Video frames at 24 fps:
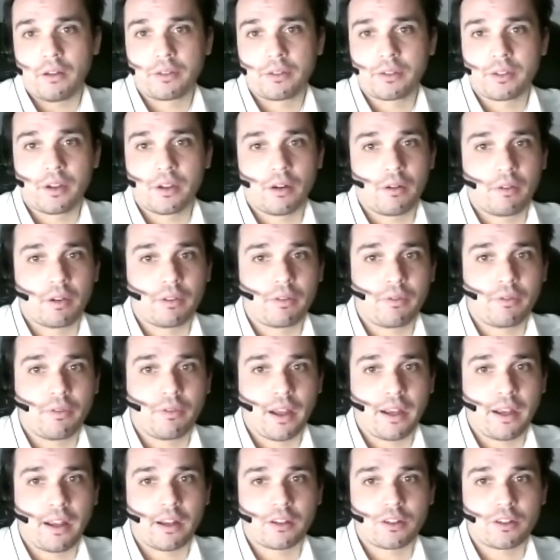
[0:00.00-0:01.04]
So with
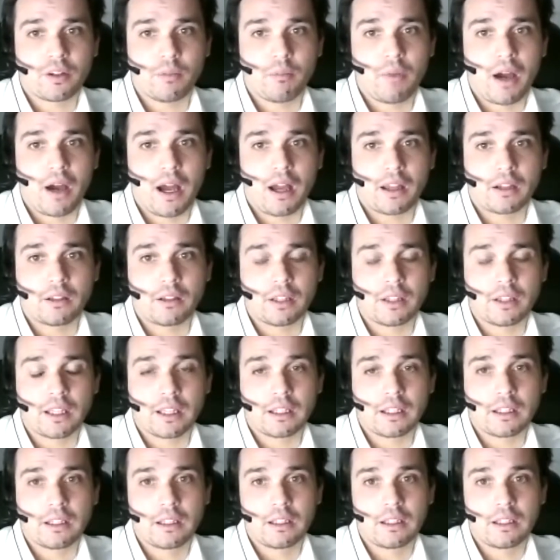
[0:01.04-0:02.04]
financial modeling,